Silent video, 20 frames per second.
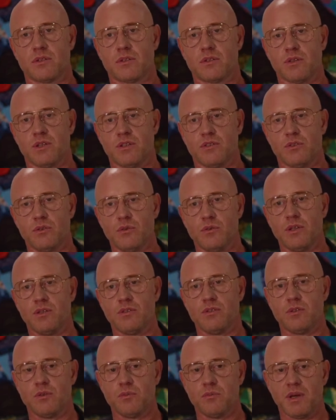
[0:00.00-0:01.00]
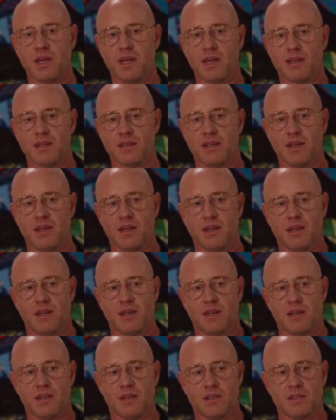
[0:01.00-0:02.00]
So as soon as you make
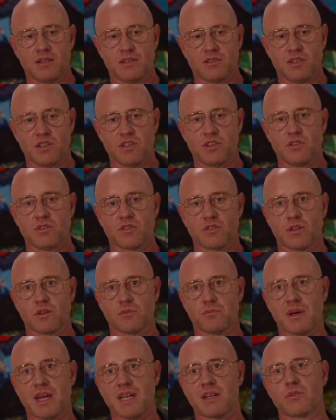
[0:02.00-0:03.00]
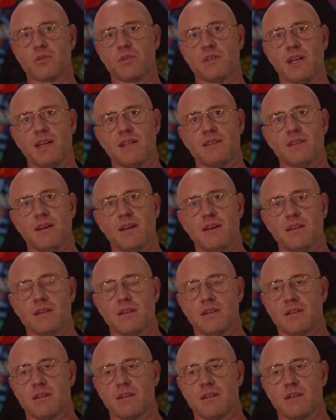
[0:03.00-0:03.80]
decisions on macro data,